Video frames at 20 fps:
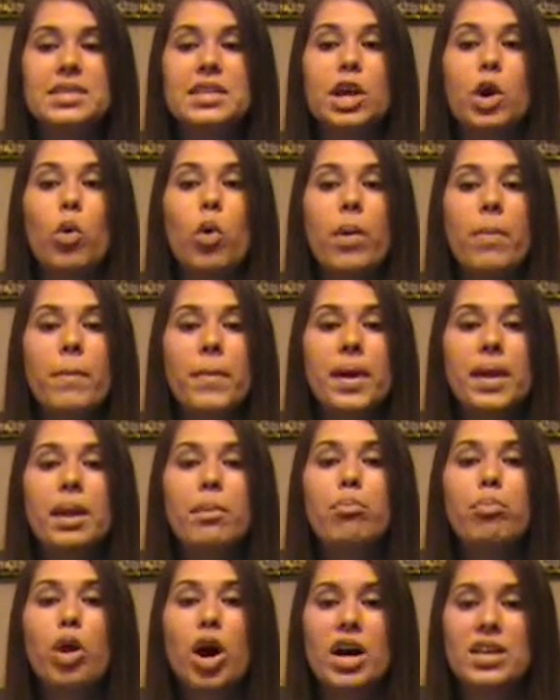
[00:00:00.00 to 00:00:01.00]
equipment and
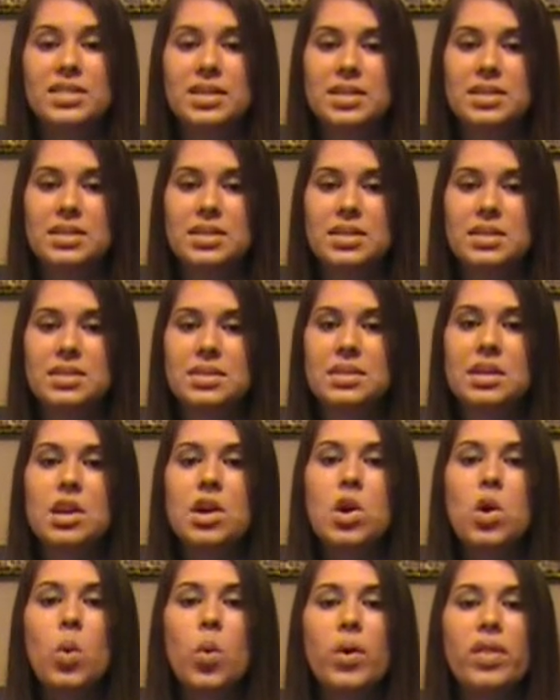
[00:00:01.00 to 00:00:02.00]
processes
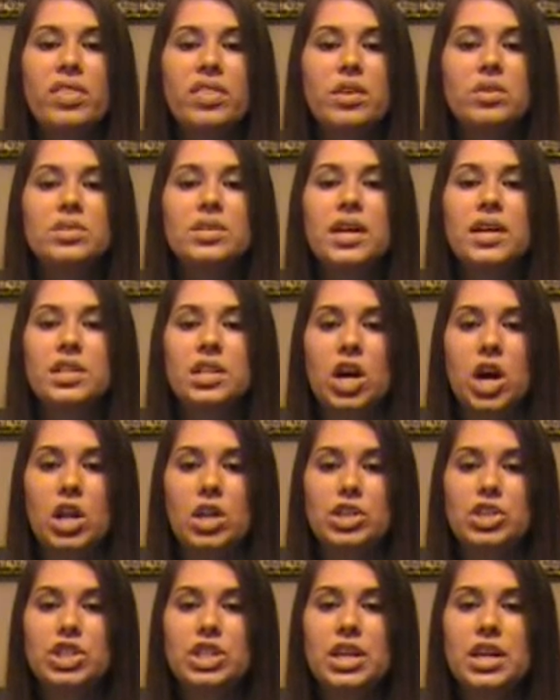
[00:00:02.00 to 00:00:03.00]
with new
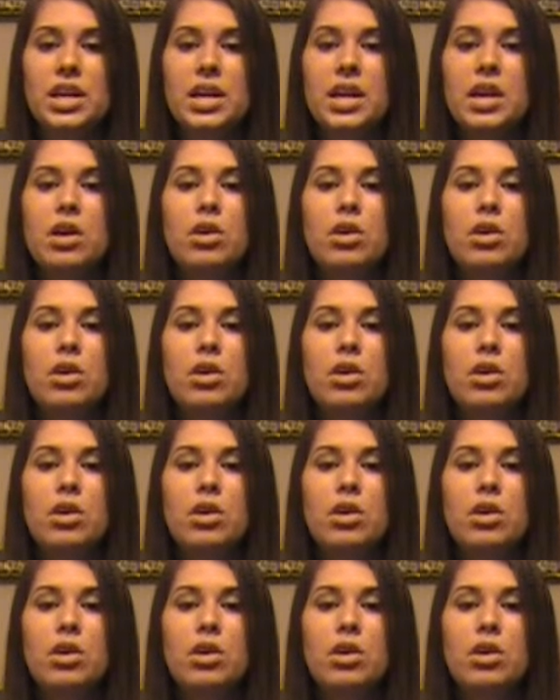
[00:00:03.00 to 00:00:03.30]
technology,